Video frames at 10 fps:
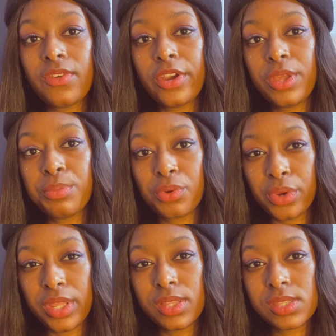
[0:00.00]

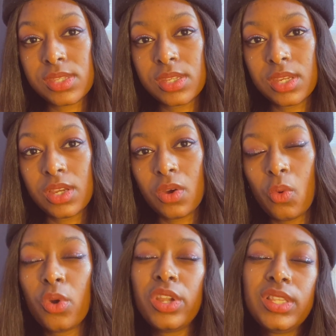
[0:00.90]
important,
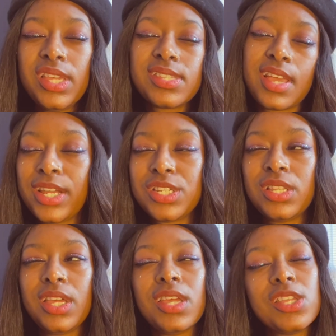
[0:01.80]
or at least
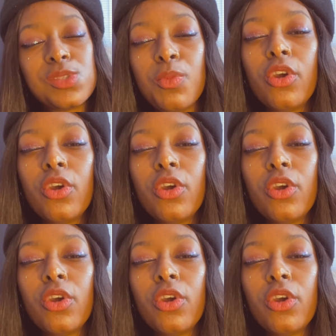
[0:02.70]
actually it's